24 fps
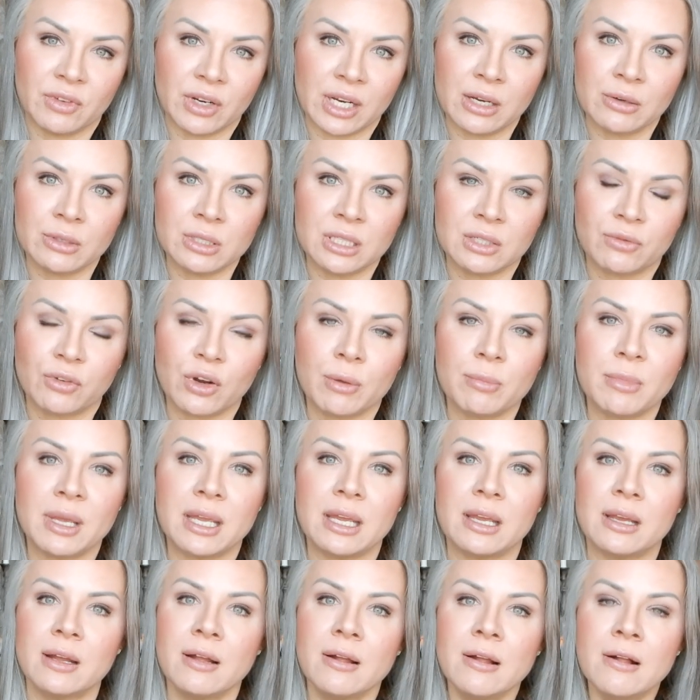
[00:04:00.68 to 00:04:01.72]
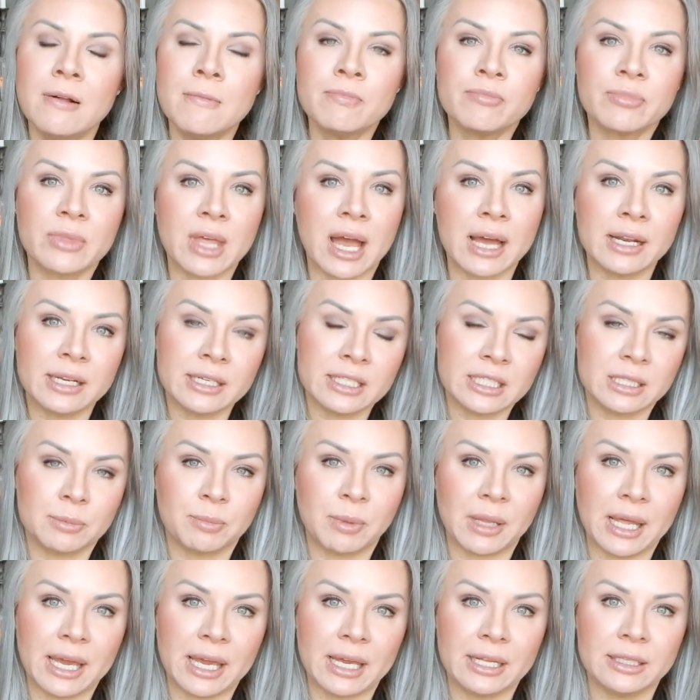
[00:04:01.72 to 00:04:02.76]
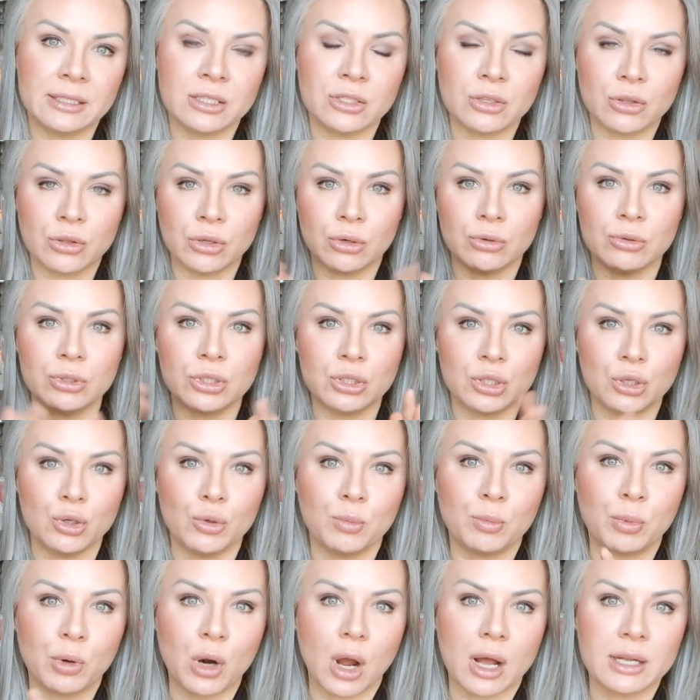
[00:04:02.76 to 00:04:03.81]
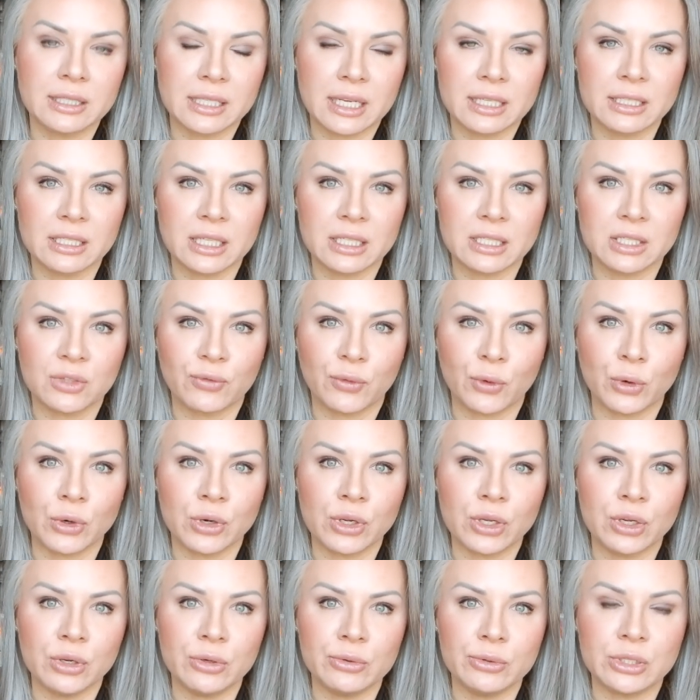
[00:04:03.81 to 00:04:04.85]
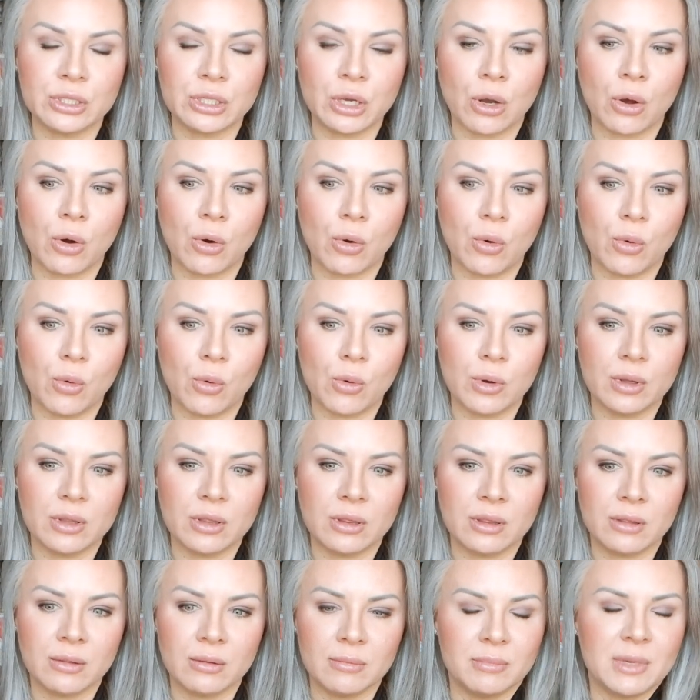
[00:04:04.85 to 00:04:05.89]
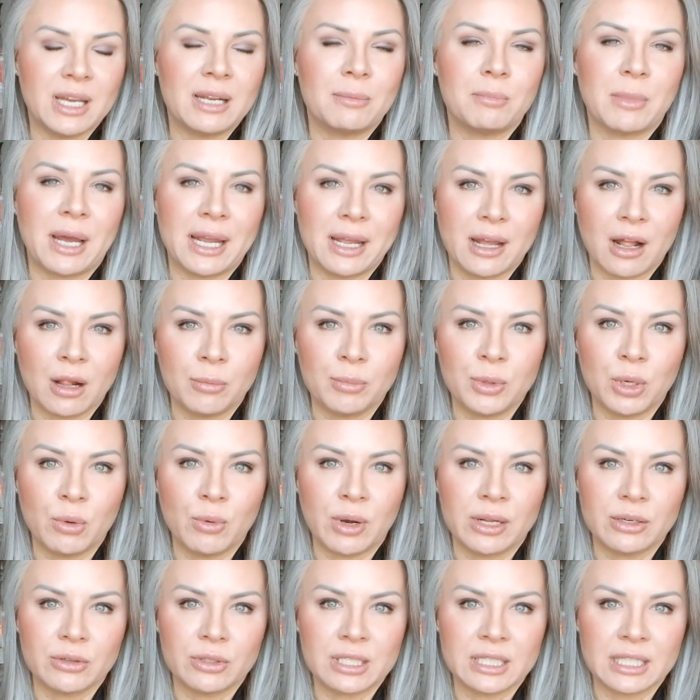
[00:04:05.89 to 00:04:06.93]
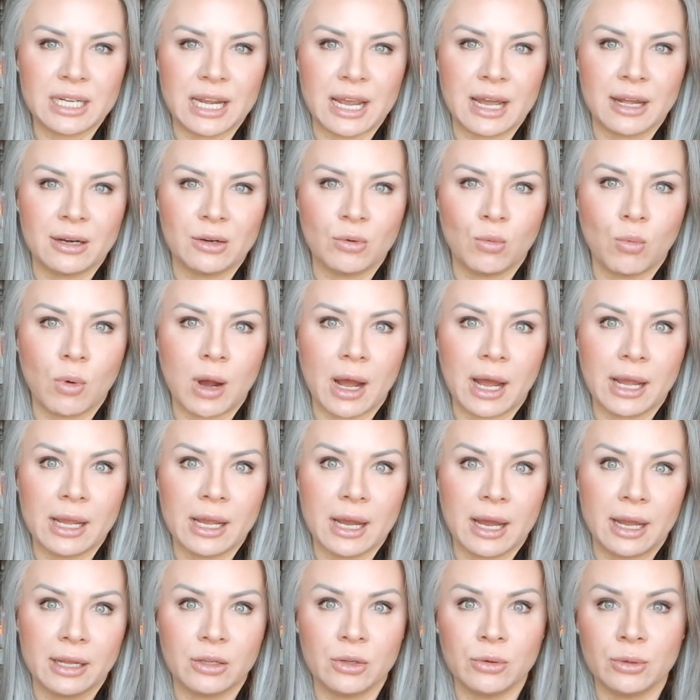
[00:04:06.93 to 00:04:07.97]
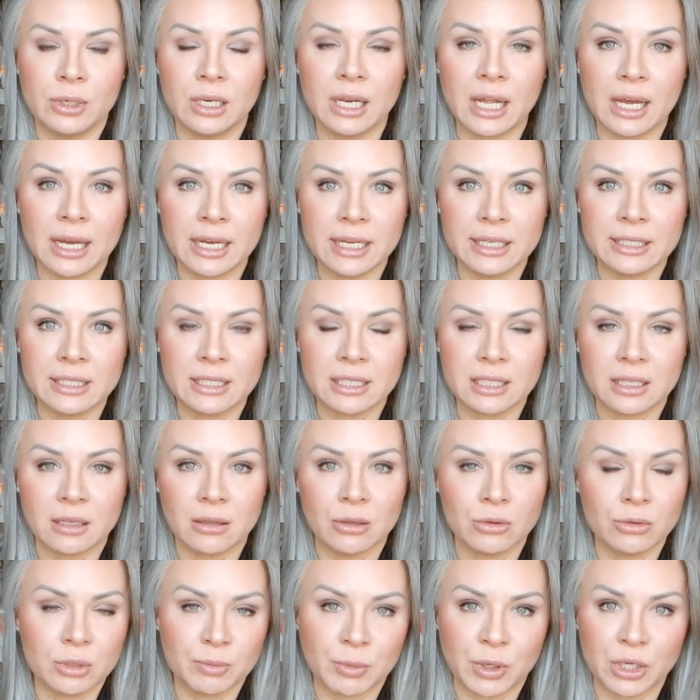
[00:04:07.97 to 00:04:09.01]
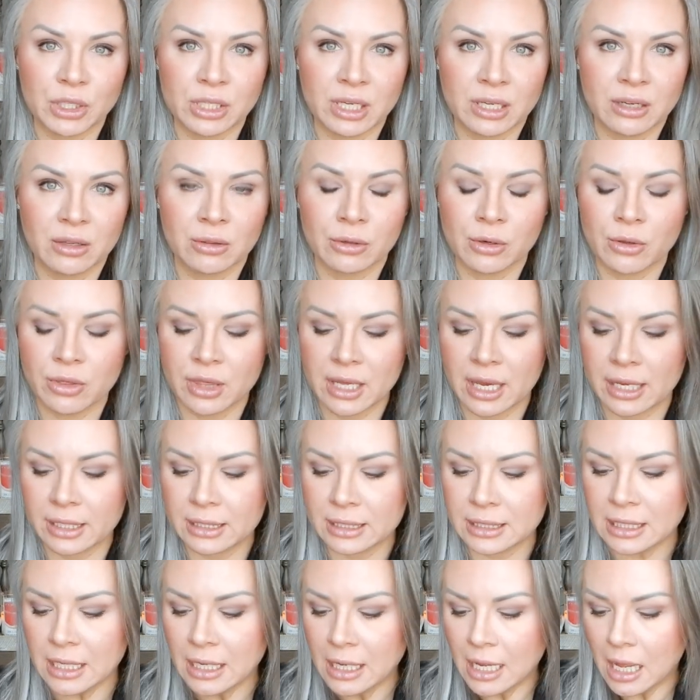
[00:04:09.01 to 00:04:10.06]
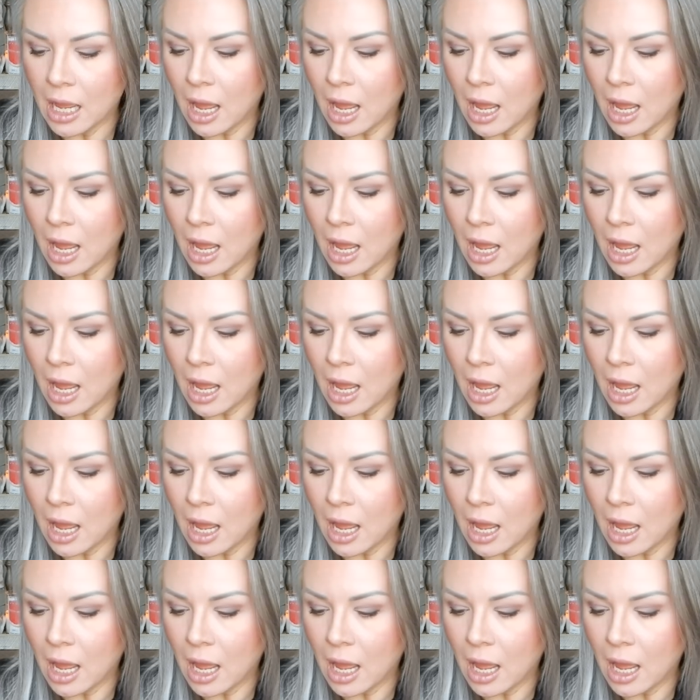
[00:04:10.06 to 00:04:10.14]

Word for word: videos from me, that explains those two processes for you. So it might help you understand why I utilize those particular things.